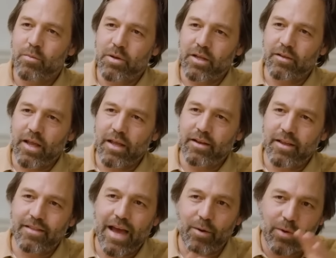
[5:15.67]
but it, it
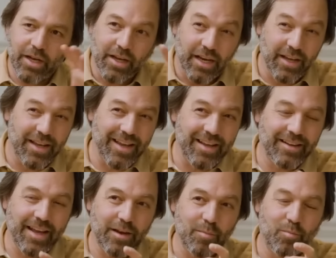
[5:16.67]
in that way kind of
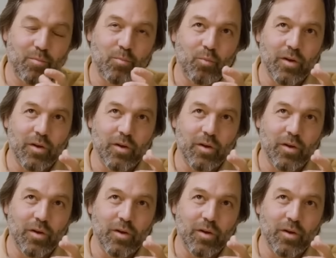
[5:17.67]
it kind of